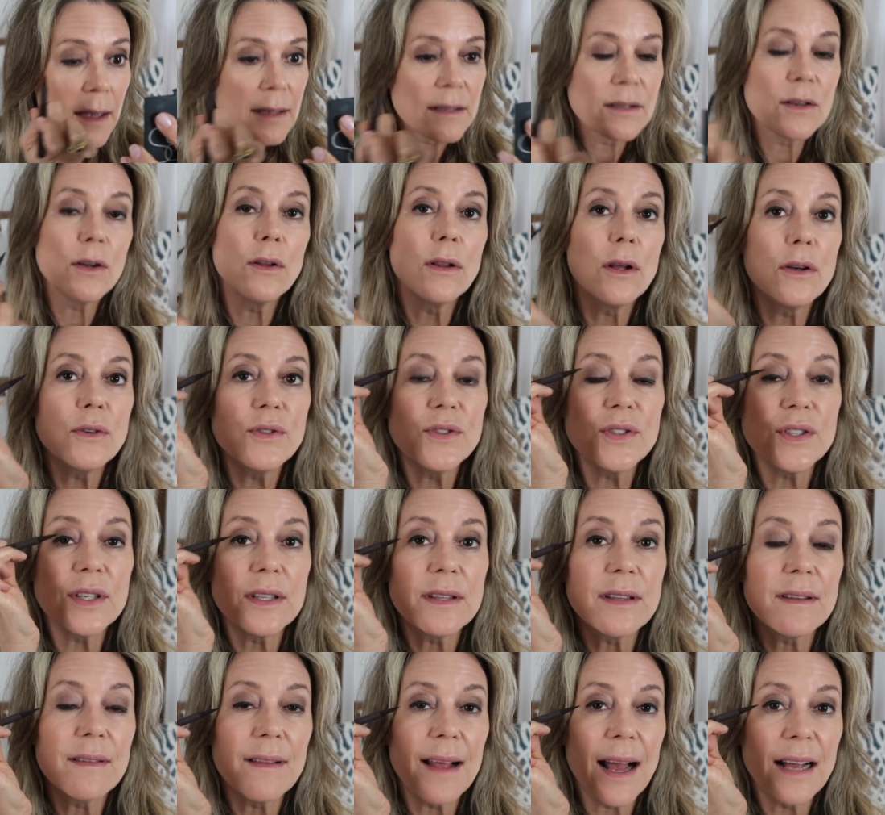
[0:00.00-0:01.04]
as close
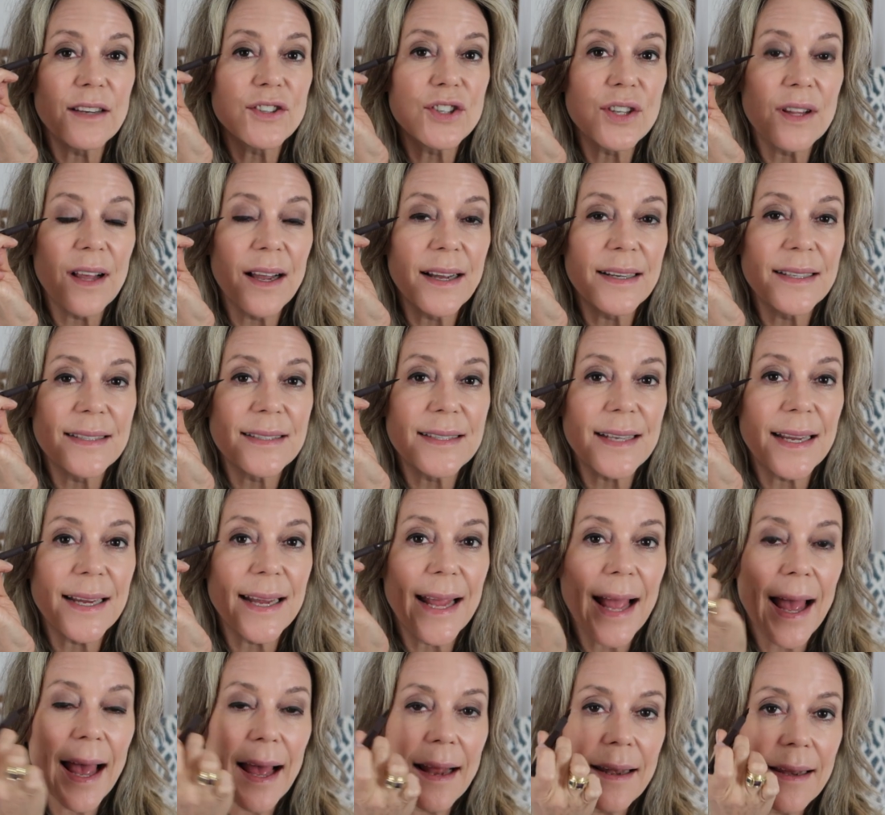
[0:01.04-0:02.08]
to the lash line as I
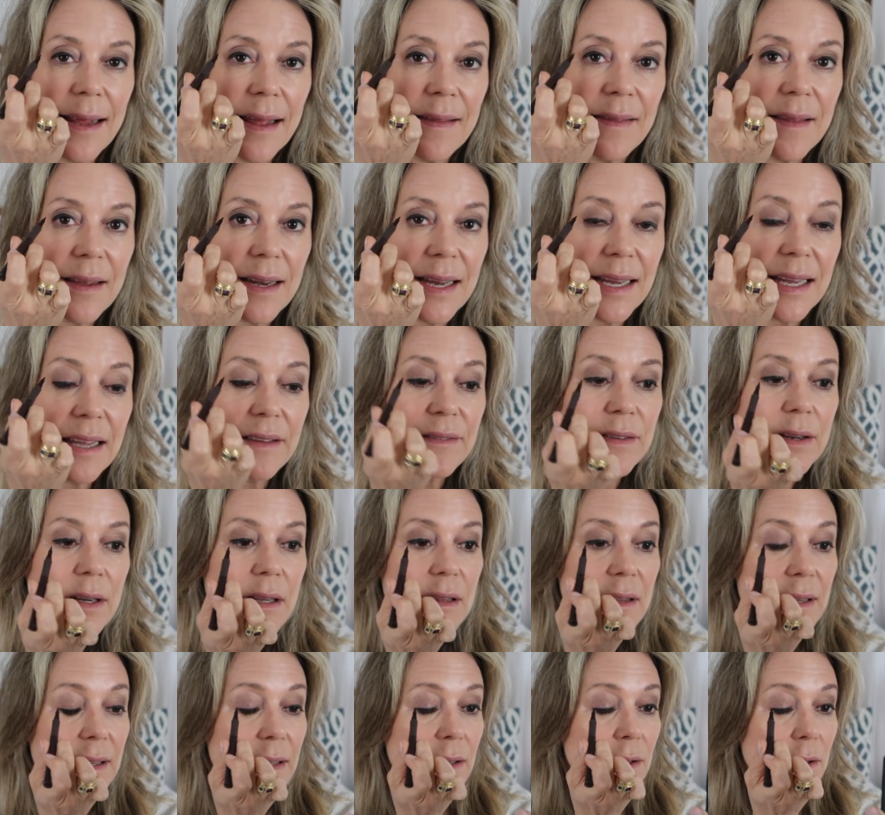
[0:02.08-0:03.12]
can, and then I give it a
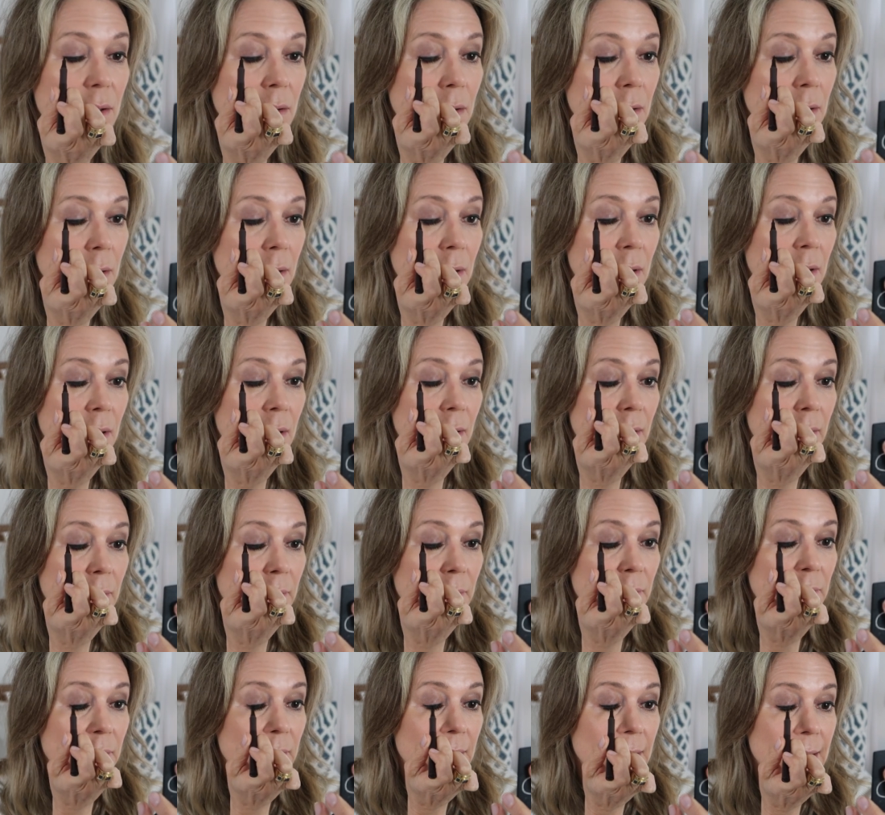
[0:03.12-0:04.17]
little
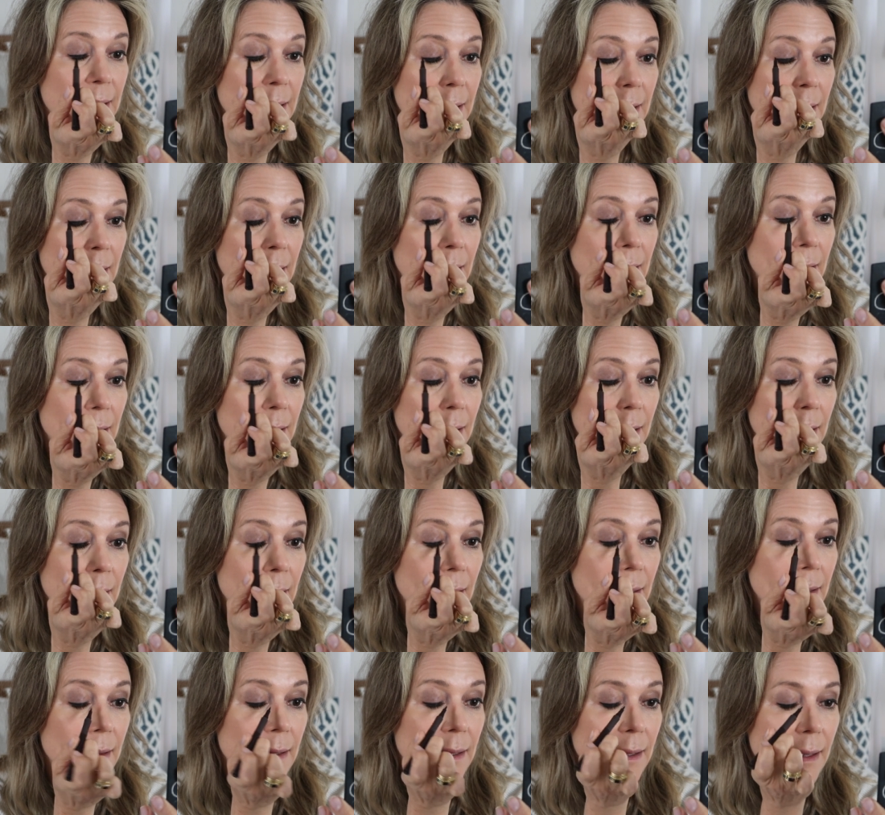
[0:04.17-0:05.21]
flick
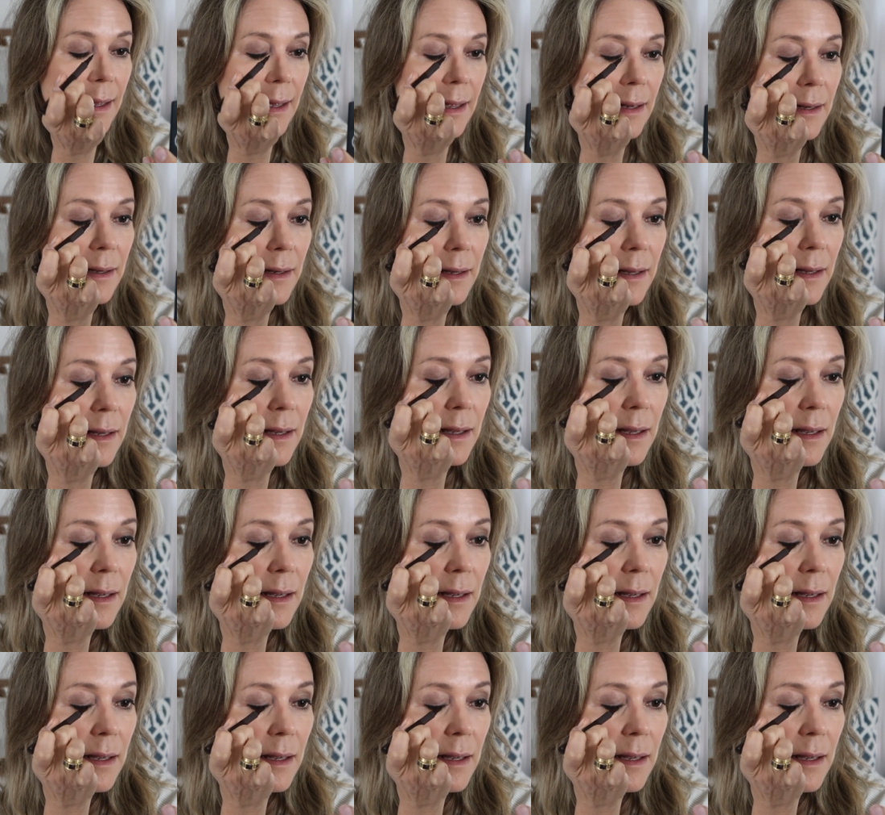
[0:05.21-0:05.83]
at the end.